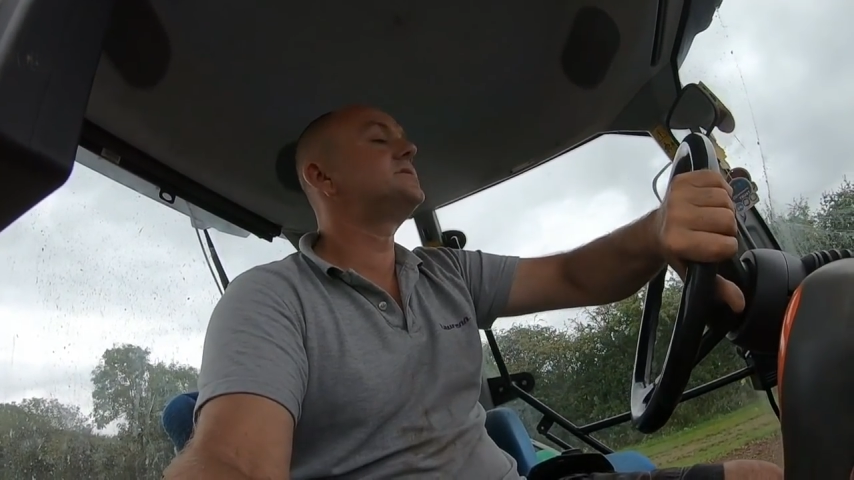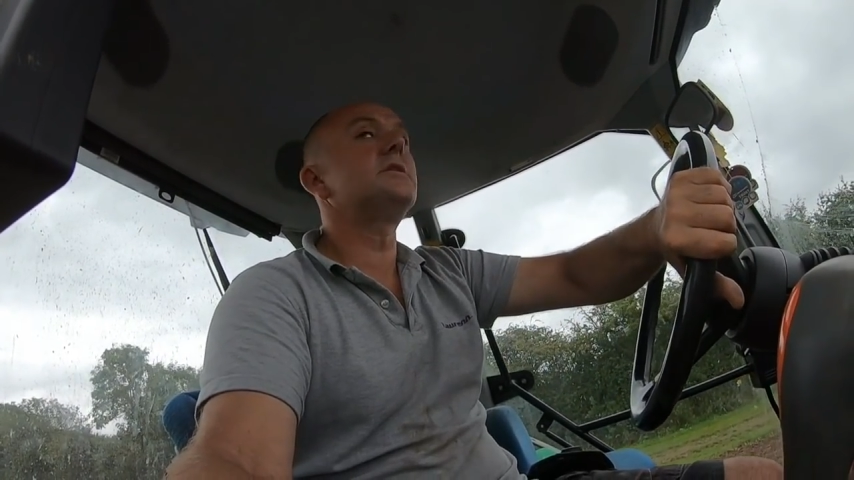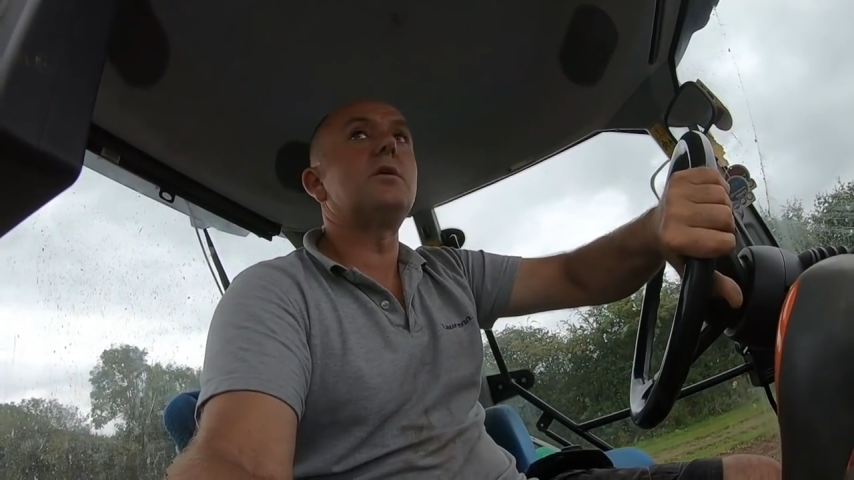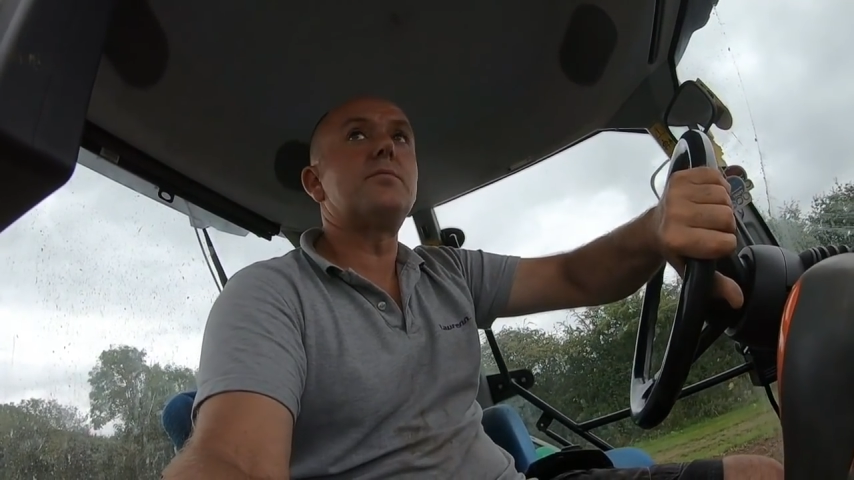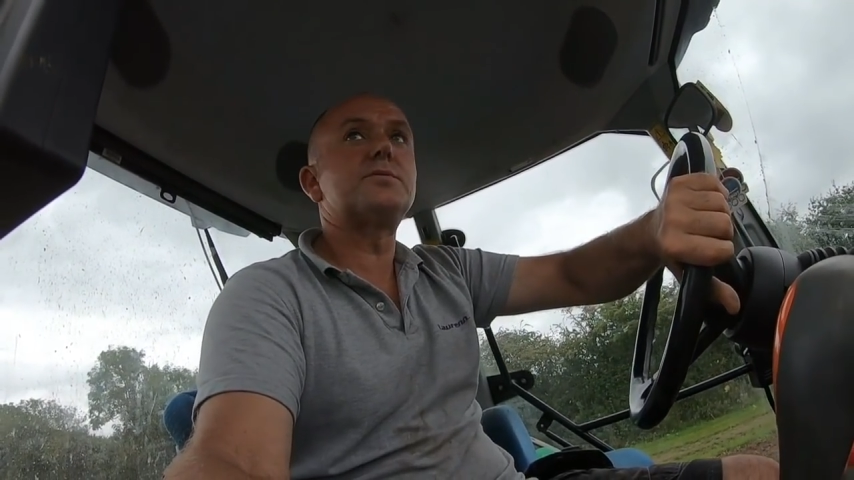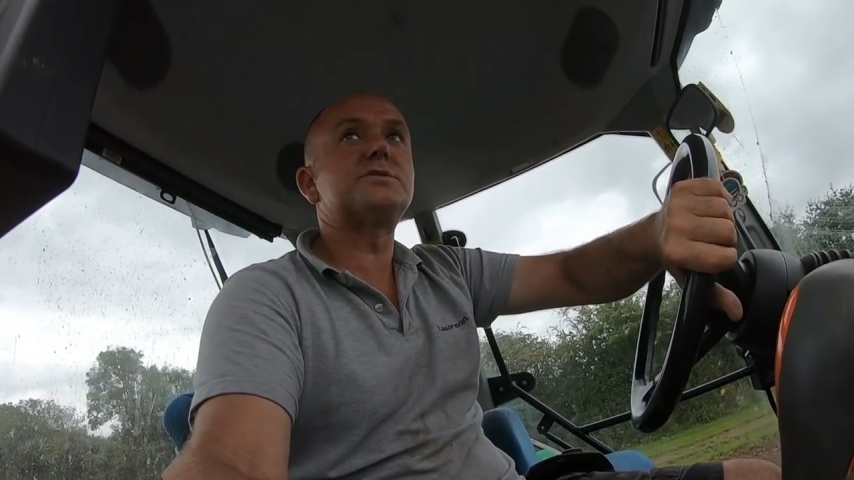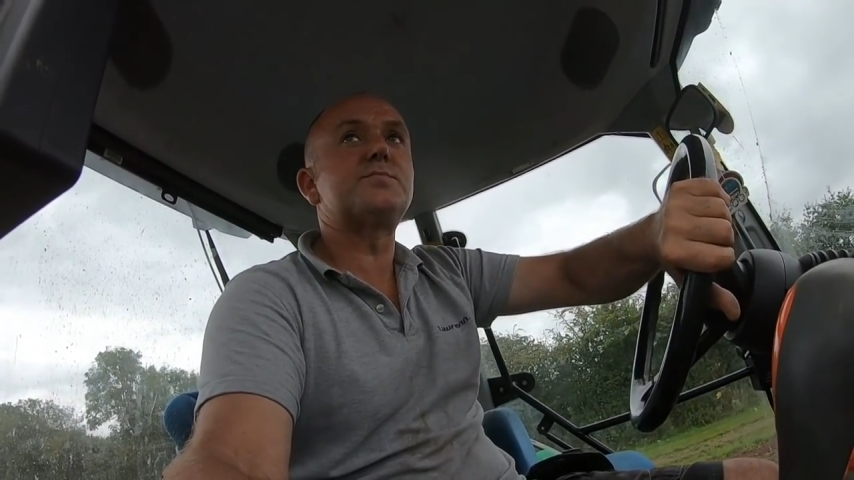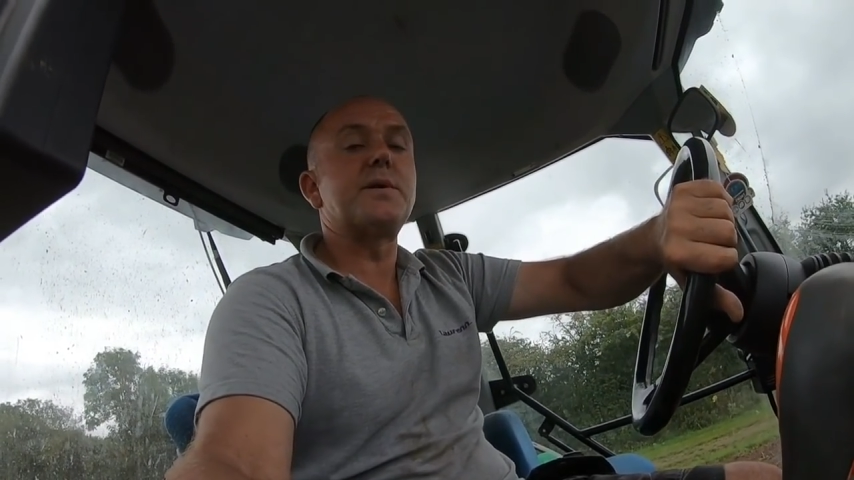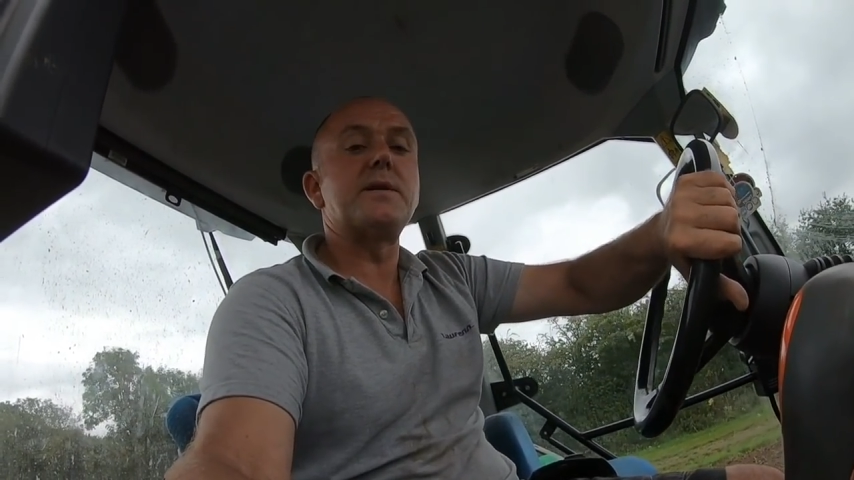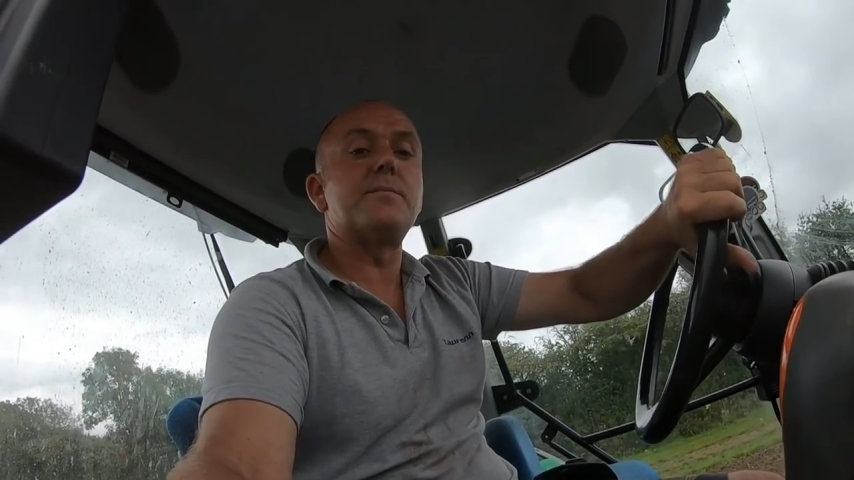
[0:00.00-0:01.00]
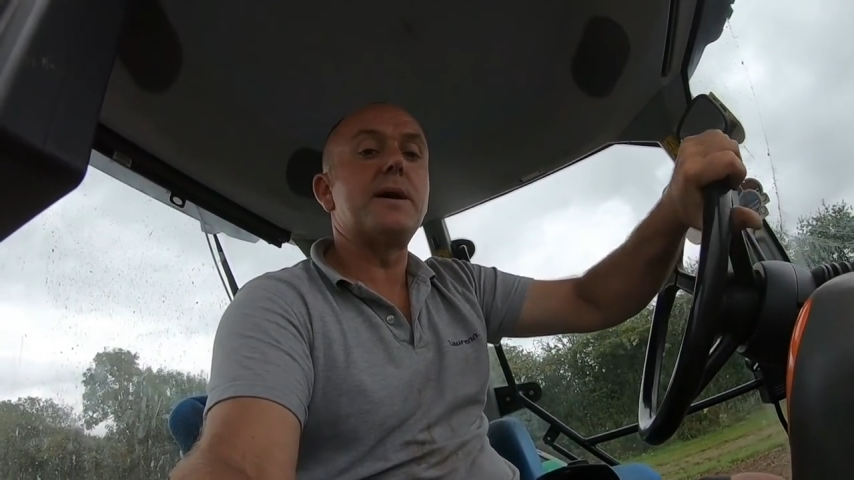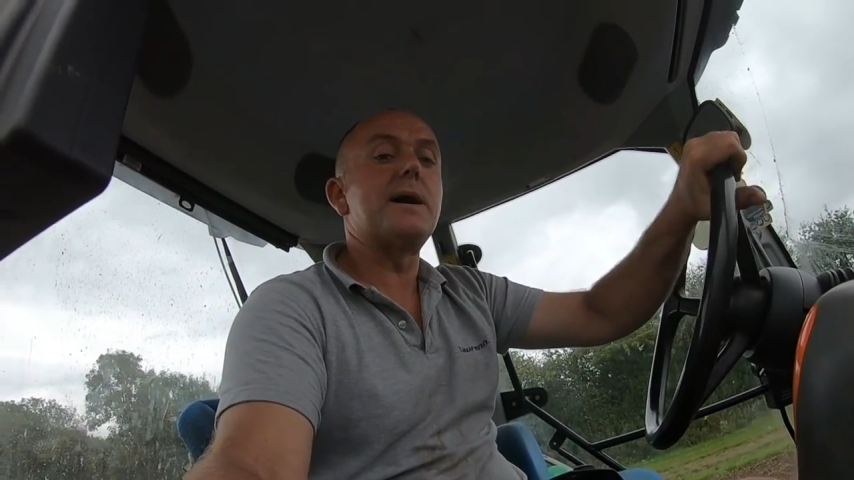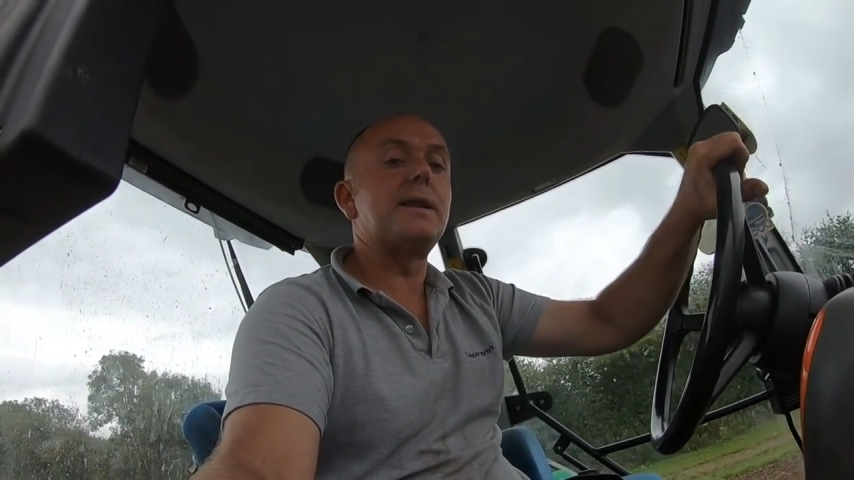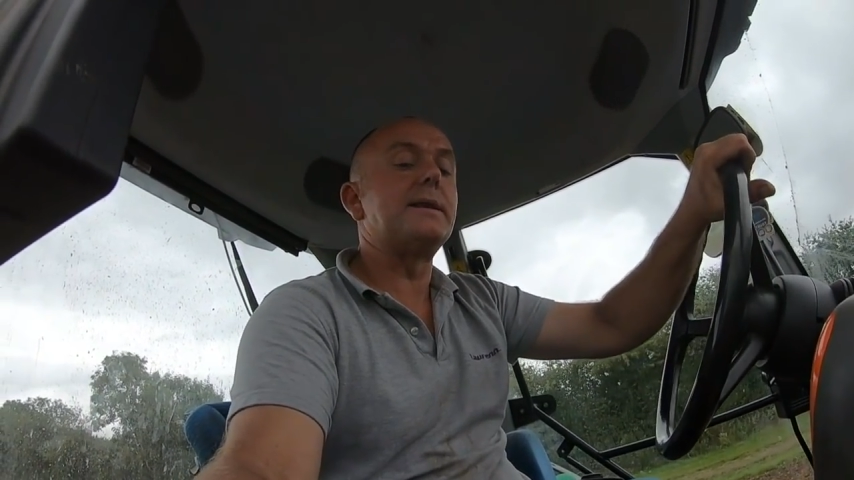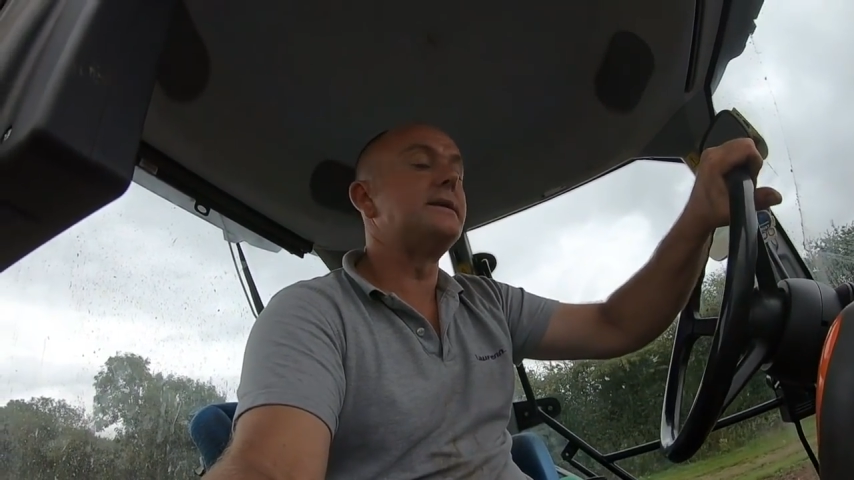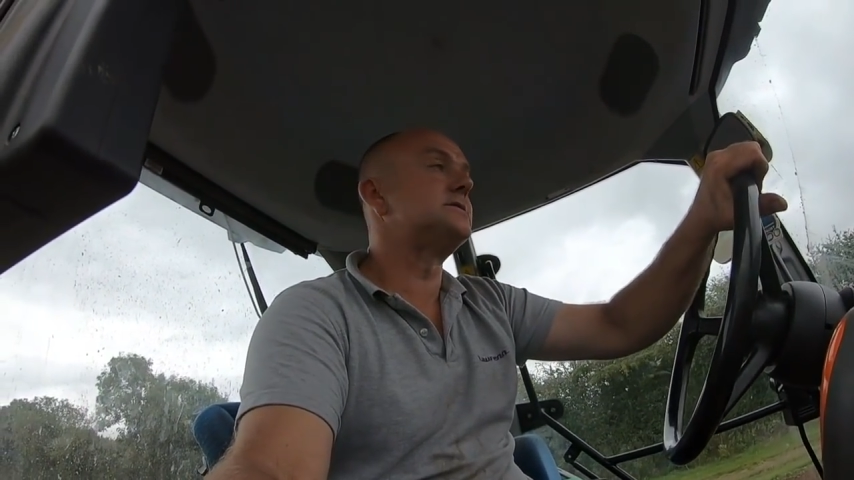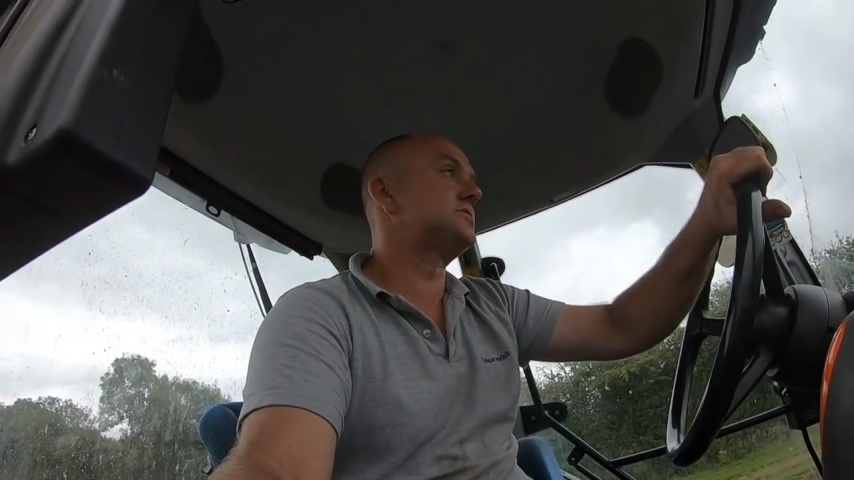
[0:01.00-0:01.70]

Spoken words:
still got spring barley in